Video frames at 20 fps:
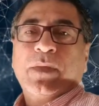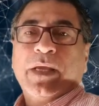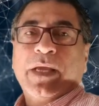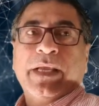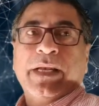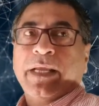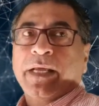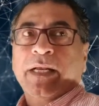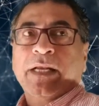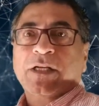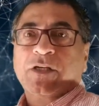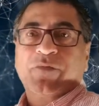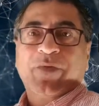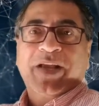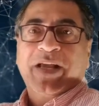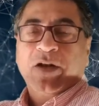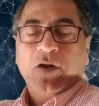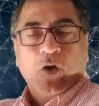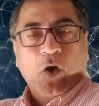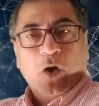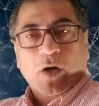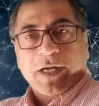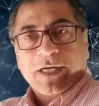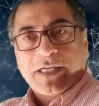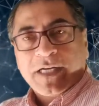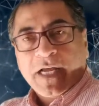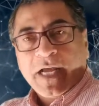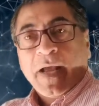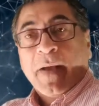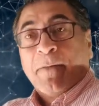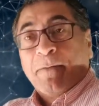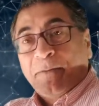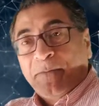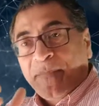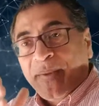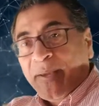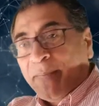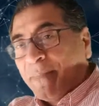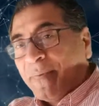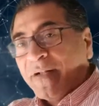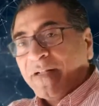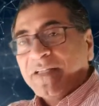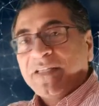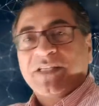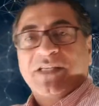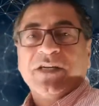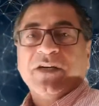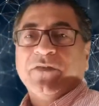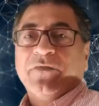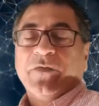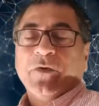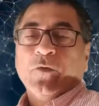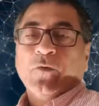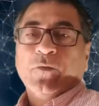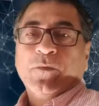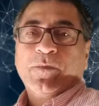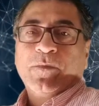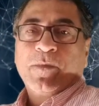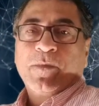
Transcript: In English, we can call it People's Curfew.